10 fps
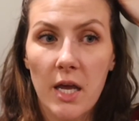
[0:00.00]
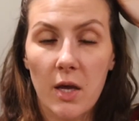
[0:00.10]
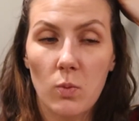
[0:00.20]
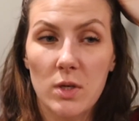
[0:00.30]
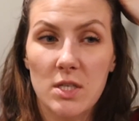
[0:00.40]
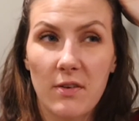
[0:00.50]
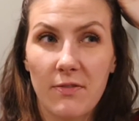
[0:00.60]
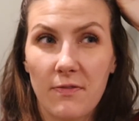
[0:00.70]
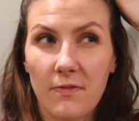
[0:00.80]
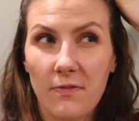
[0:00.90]
It was a
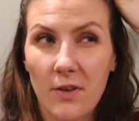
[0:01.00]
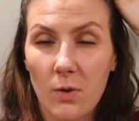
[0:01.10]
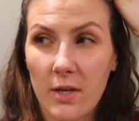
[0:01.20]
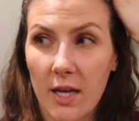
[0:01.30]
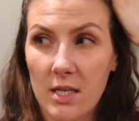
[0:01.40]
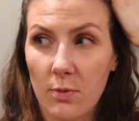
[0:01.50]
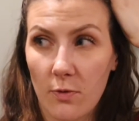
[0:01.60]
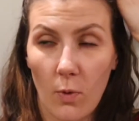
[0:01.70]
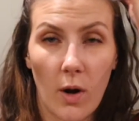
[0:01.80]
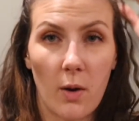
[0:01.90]
few days
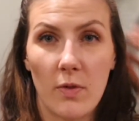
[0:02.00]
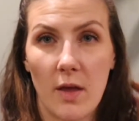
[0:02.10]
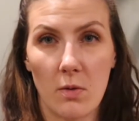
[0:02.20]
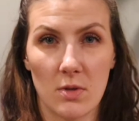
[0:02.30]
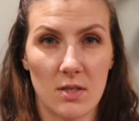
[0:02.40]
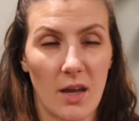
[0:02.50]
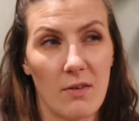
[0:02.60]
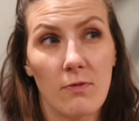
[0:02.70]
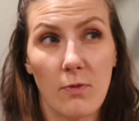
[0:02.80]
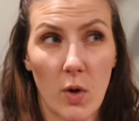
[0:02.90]
before. I think it was like
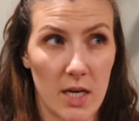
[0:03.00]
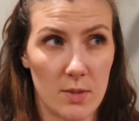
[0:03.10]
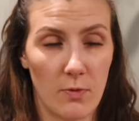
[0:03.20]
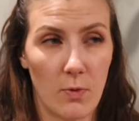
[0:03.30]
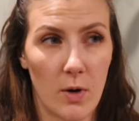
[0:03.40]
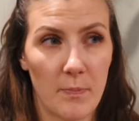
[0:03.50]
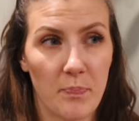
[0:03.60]
4 days before,